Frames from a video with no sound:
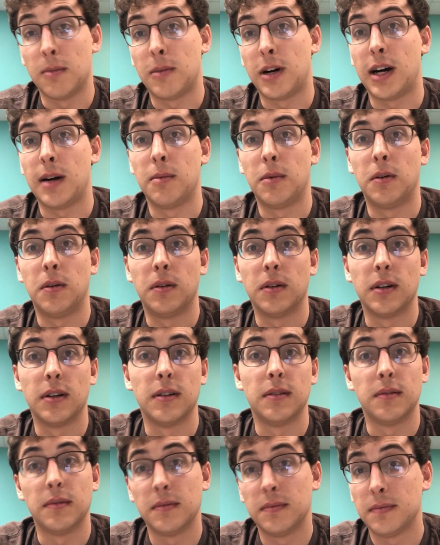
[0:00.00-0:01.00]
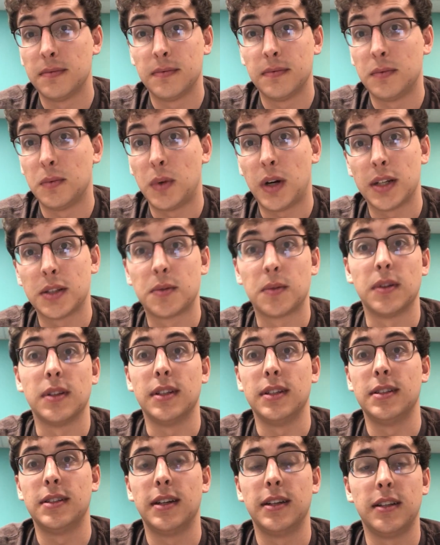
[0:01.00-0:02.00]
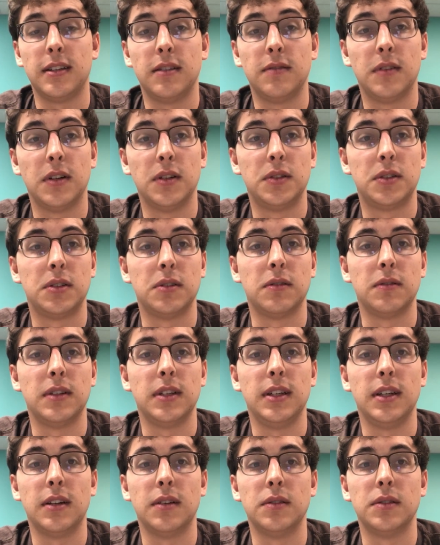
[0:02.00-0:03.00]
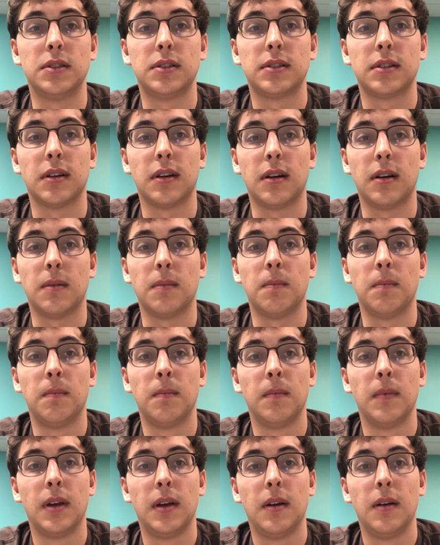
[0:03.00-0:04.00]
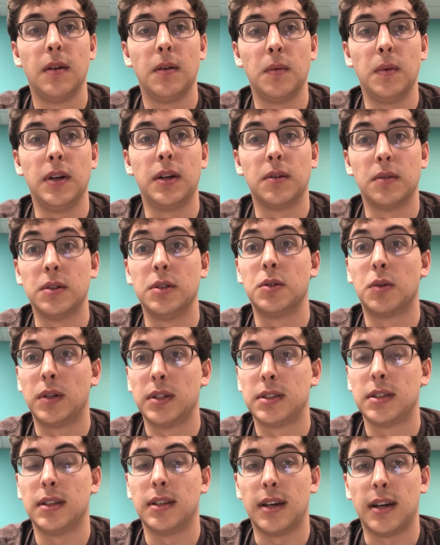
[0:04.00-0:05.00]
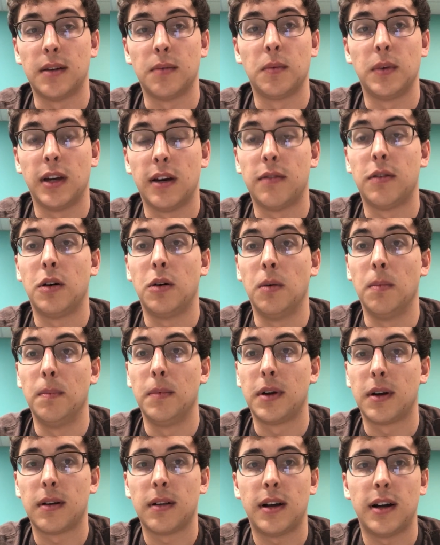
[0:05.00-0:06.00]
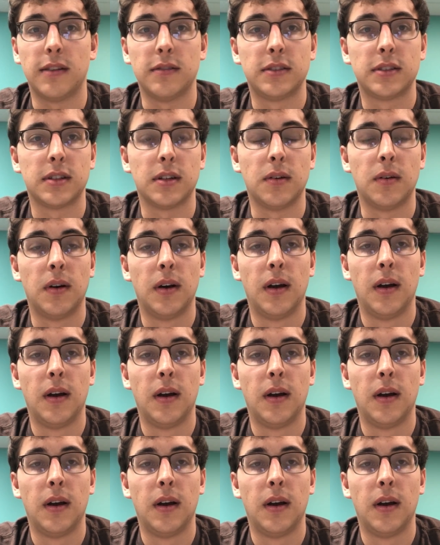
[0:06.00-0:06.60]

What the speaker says: the Bible or watch one of these daily devotional videos. We can rejoice in that. We have hope in our lives. So,